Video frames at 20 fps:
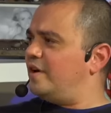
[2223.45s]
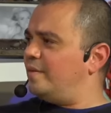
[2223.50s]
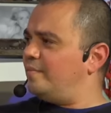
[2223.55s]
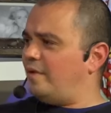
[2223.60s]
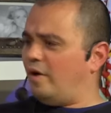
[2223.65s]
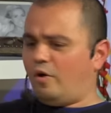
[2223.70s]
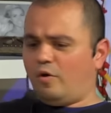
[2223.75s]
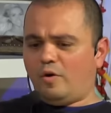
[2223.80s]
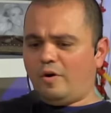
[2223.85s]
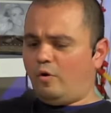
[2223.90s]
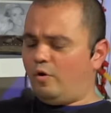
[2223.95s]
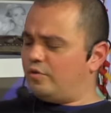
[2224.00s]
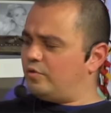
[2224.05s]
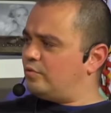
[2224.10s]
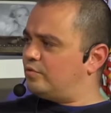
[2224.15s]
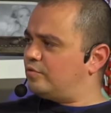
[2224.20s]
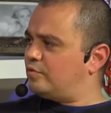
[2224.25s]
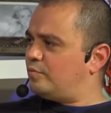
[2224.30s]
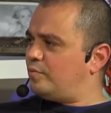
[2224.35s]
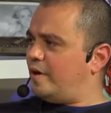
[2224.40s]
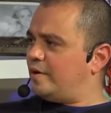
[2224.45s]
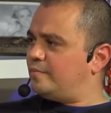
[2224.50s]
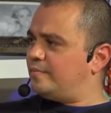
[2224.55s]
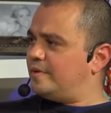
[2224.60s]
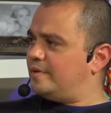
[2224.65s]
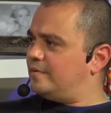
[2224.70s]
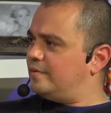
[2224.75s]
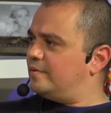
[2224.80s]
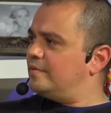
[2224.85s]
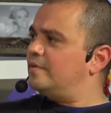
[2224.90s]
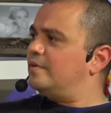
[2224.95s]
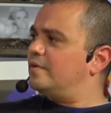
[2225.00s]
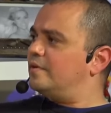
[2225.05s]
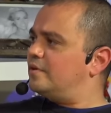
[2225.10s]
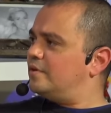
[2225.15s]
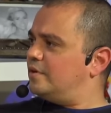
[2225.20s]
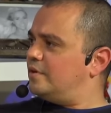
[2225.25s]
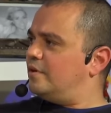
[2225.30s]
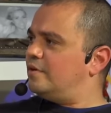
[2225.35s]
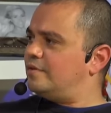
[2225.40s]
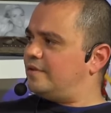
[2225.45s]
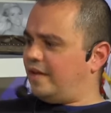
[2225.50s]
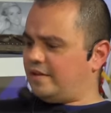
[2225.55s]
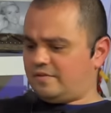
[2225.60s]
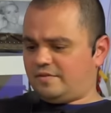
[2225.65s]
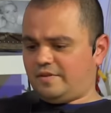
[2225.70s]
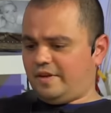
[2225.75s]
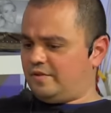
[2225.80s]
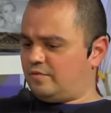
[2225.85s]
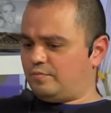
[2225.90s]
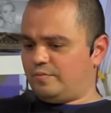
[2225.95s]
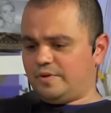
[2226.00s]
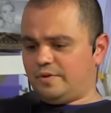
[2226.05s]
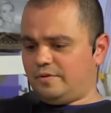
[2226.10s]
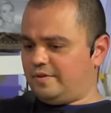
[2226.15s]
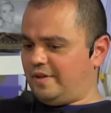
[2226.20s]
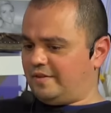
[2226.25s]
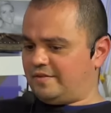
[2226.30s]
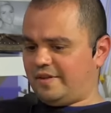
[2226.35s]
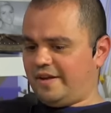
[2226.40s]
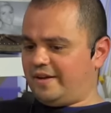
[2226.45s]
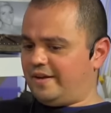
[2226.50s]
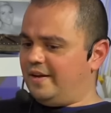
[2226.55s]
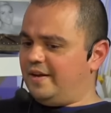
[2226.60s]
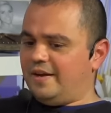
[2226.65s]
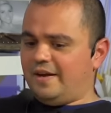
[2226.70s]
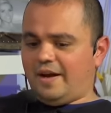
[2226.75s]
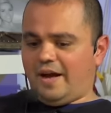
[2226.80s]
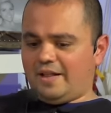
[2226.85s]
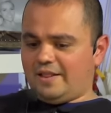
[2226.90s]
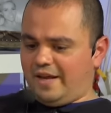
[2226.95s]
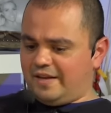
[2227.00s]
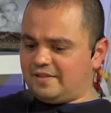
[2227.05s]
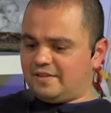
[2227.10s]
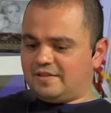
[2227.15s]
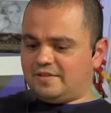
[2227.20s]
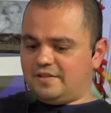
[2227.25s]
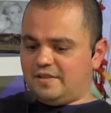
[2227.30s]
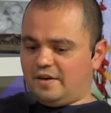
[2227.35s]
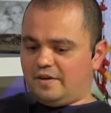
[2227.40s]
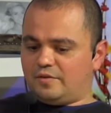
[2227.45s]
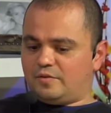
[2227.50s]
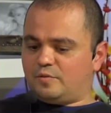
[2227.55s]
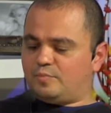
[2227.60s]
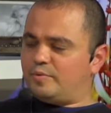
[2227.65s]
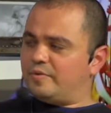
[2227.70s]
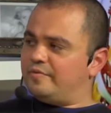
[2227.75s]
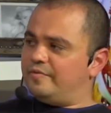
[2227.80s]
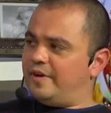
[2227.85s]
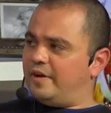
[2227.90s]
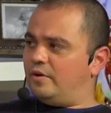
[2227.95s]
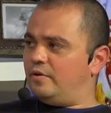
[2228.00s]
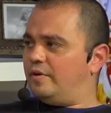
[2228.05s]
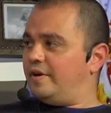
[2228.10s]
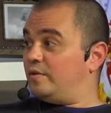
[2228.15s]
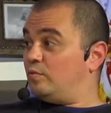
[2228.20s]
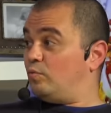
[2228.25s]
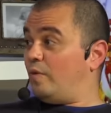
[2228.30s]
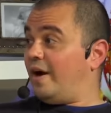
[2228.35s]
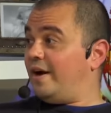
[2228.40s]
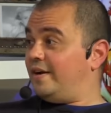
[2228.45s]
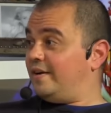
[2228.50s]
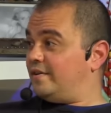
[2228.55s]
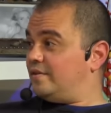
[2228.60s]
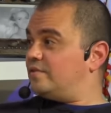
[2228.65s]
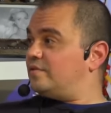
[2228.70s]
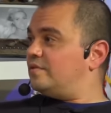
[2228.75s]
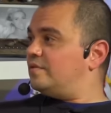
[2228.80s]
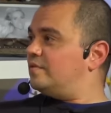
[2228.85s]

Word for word: up. All, all those Good. around me, you know, that's, that's real. That's like, I like to see others prevail and rise,